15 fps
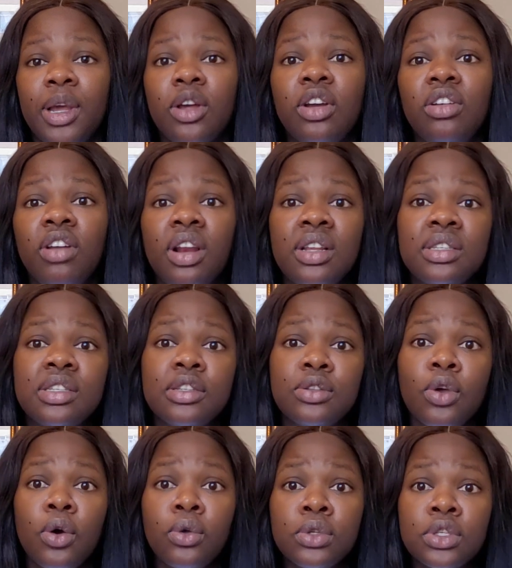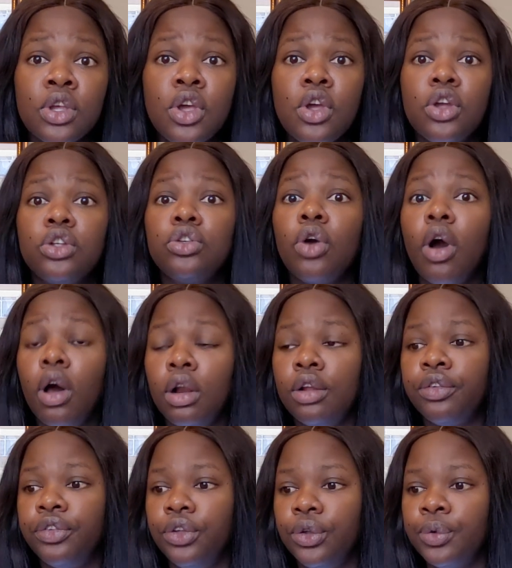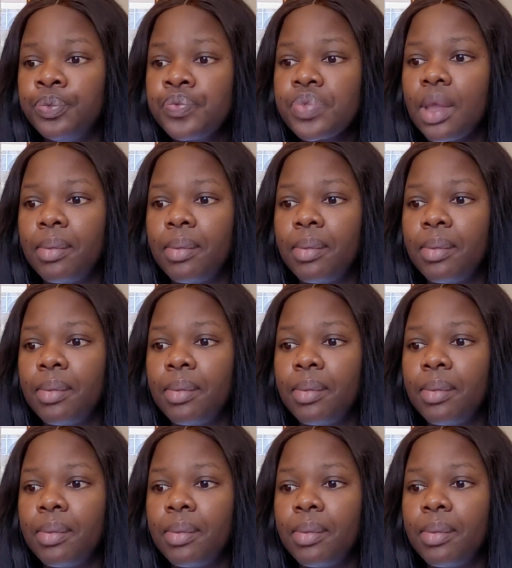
my condolences goes to all of you.